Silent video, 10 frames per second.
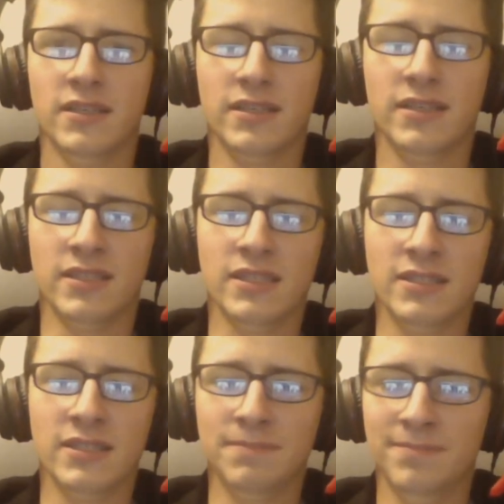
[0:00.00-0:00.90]

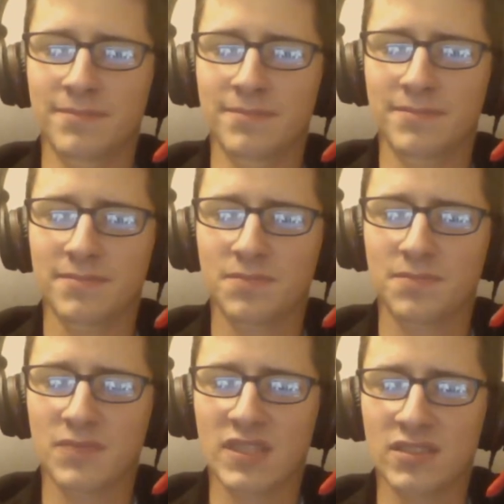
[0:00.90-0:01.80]
Um,
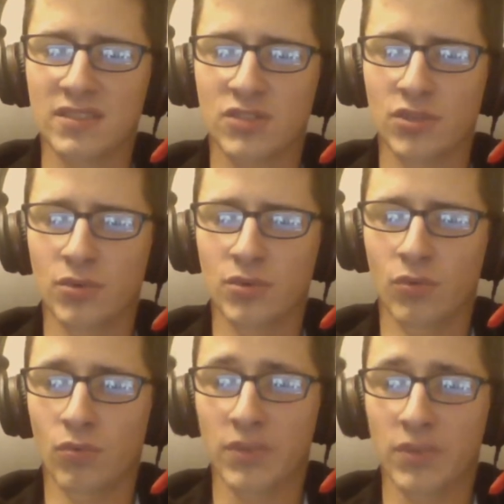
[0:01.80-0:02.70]

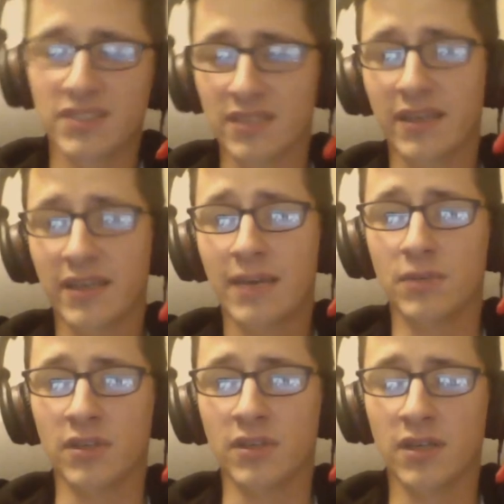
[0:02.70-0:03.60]
So, what exactly
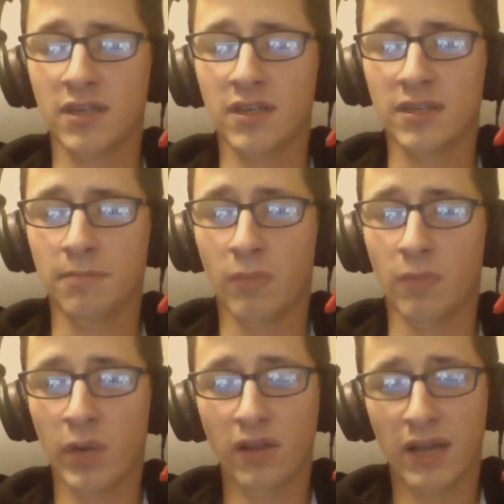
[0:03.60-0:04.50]
happened?
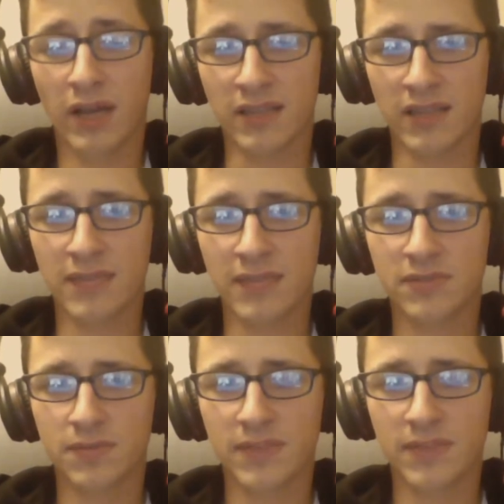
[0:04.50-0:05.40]
Well, I
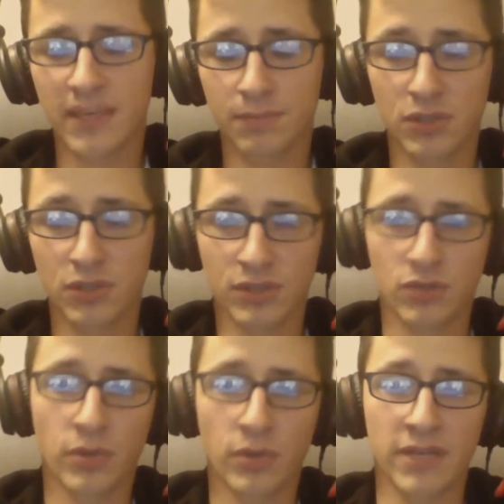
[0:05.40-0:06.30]
left Camp Beer in
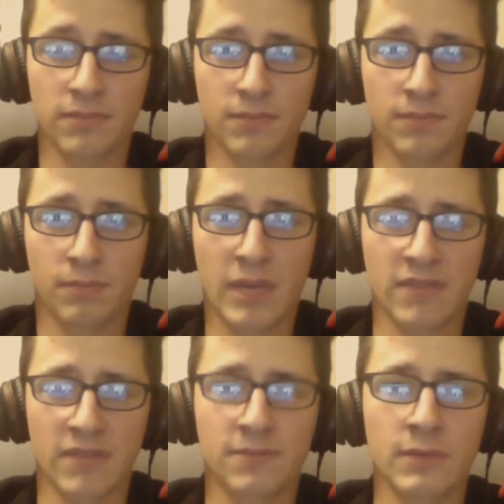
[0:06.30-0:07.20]
Kuwait
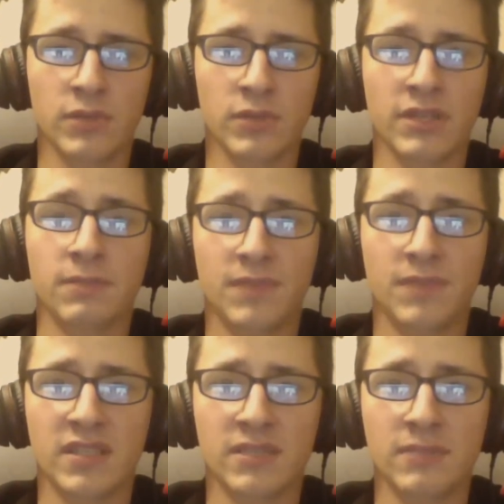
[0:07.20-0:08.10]
back in February.
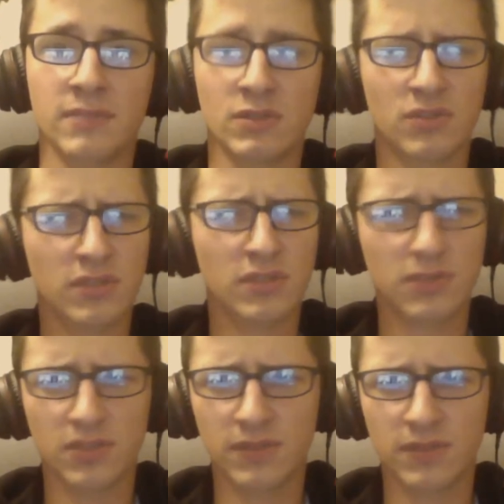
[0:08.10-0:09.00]
And it was only
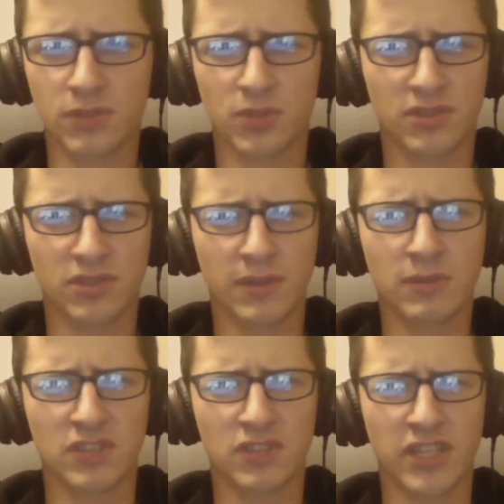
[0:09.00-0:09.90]
supposed to be for a short time. Maybe it
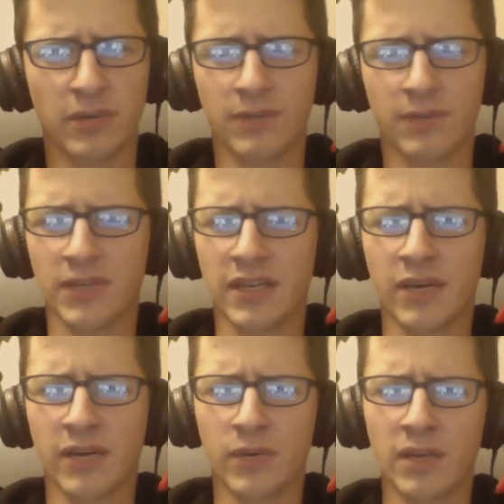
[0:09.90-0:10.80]
was January, I forget
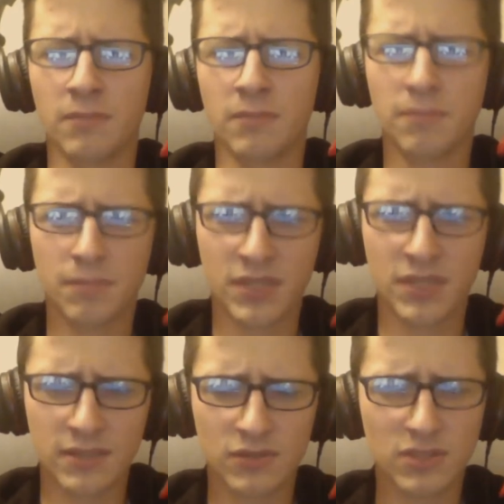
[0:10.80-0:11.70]
now when.
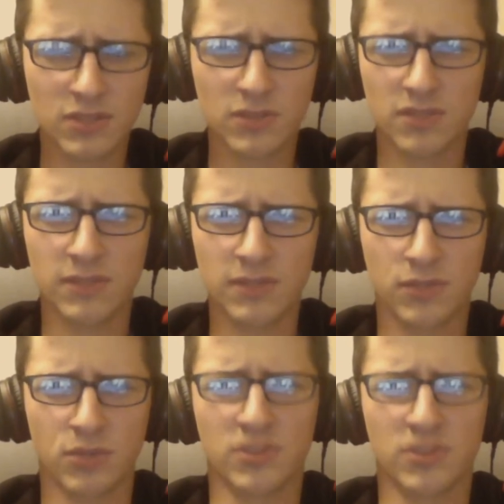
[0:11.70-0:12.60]
But it was only supposed to be for
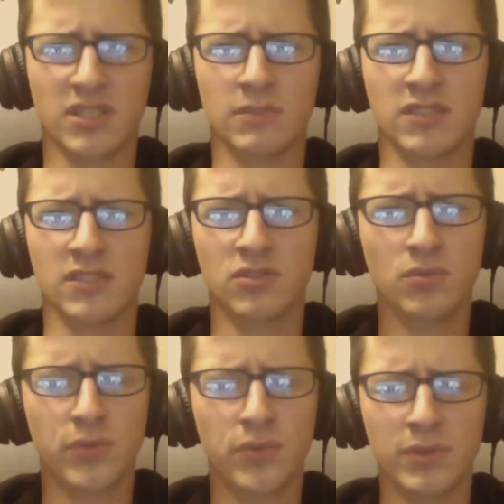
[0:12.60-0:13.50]
a short time,
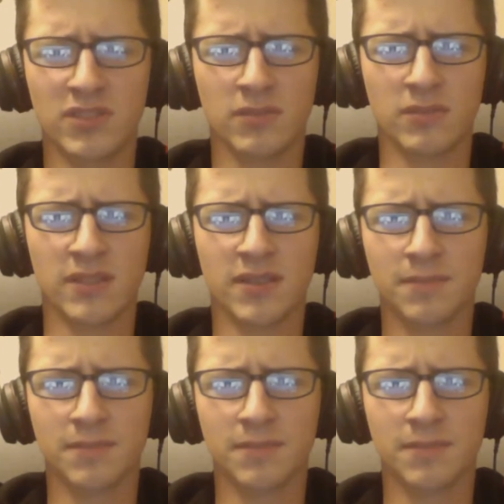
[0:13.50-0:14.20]
2, 3 weeks, something like that.